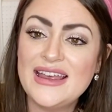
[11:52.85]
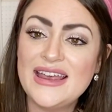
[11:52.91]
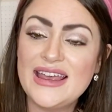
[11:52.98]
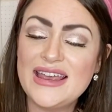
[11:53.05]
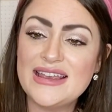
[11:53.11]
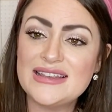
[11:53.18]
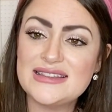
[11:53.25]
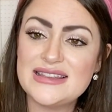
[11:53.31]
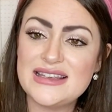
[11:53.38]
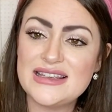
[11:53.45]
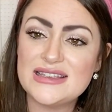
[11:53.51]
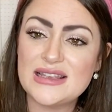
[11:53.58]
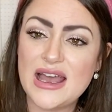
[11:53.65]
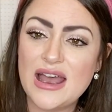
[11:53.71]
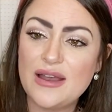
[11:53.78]
is
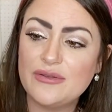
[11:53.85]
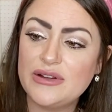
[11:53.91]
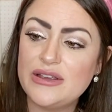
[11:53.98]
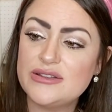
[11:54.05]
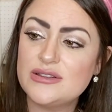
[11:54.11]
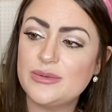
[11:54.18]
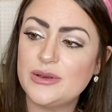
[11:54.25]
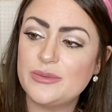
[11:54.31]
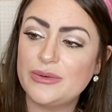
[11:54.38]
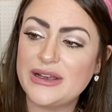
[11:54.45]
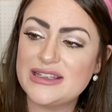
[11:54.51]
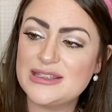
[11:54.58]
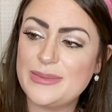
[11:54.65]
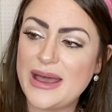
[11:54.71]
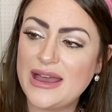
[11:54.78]
these reusable
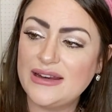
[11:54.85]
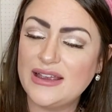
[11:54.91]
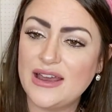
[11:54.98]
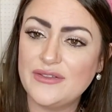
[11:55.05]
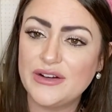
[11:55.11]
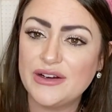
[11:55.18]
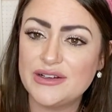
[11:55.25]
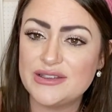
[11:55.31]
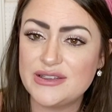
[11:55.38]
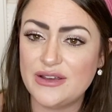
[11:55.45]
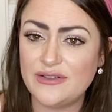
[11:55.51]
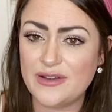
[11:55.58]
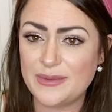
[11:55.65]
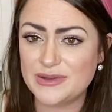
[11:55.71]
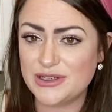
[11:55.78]
breast pad covers. So
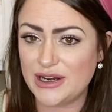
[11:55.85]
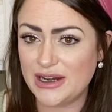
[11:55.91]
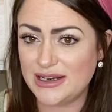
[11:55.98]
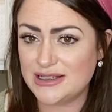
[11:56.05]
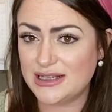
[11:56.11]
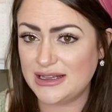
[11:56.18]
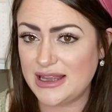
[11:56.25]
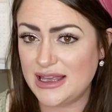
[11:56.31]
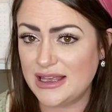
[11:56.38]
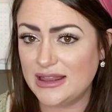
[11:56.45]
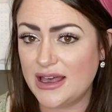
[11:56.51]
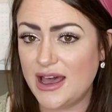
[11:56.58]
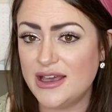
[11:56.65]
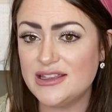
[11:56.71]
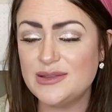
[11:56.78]
if I'm starting to leak in
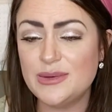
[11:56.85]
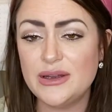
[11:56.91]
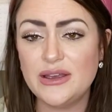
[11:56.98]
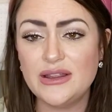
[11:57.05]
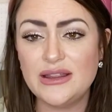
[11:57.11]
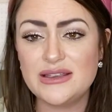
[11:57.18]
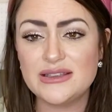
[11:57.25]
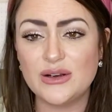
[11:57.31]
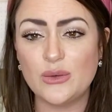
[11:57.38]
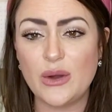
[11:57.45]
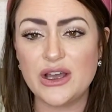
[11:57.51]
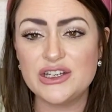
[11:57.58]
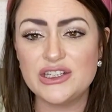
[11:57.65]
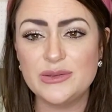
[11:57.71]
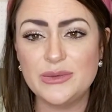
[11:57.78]
the hospital, these are
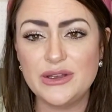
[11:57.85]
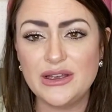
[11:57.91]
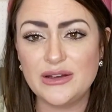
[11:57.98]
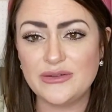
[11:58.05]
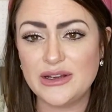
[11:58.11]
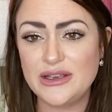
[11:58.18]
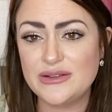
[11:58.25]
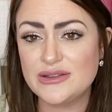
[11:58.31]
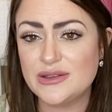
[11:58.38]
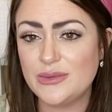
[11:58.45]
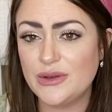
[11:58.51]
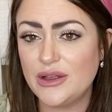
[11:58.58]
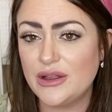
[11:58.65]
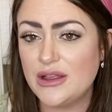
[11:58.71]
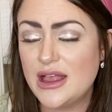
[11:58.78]
washable and
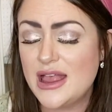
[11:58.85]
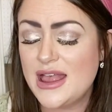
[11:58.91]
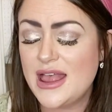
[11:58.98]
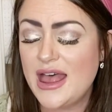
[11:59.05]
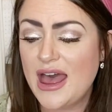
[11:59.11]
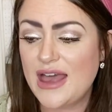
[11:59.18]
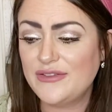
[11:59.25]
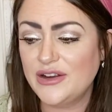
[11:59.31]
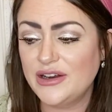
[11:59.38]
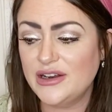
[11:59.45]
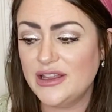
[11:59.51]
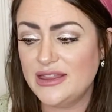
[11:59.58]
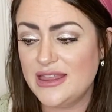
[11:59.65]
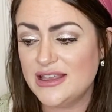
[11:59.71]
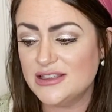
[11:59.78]
reusable. I've heard
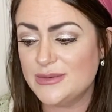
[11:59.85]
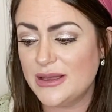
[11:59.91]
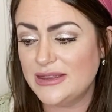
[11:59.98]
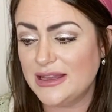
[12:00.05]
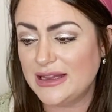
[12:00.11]
good things about the